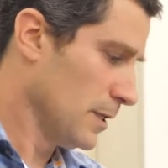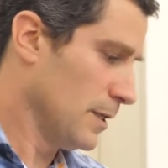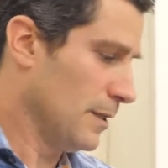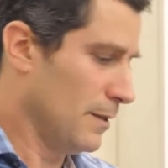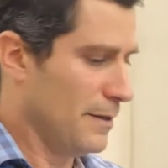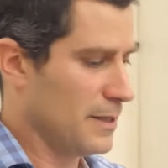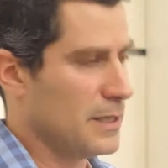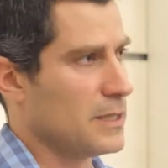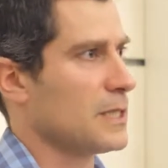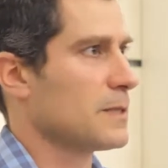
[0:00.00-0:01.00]
This
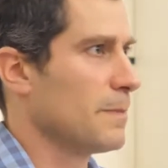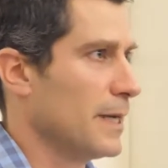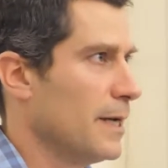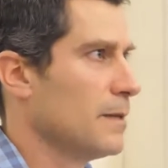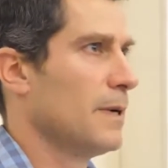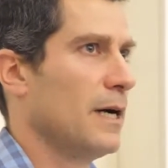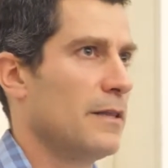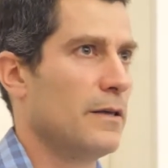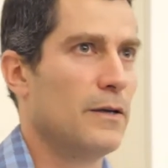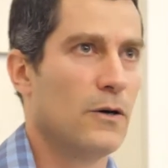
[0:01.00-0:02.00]
is explained by
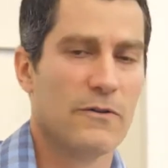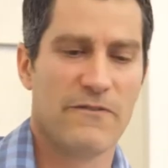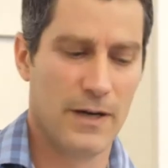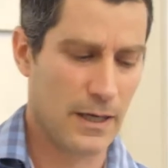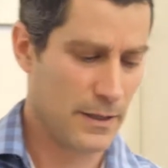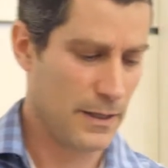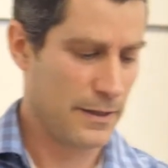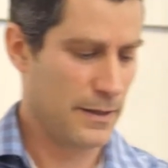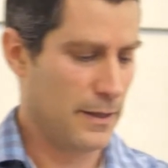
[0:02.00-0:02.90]
the known fact that